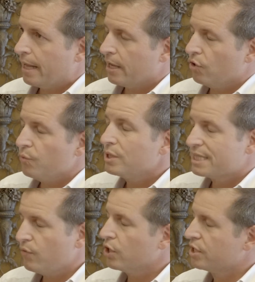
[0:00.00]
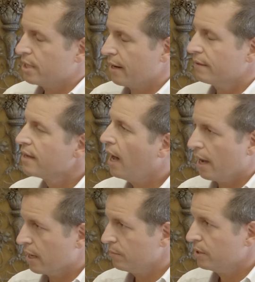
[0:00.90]
will save you a ton of
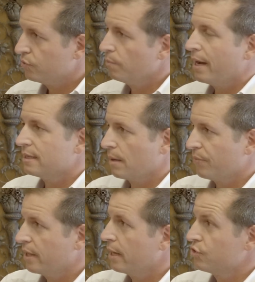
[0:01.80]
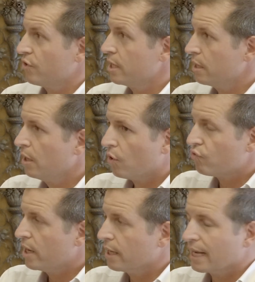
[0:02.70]
time to buy something that is already
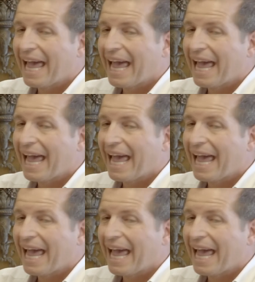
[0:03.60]
running.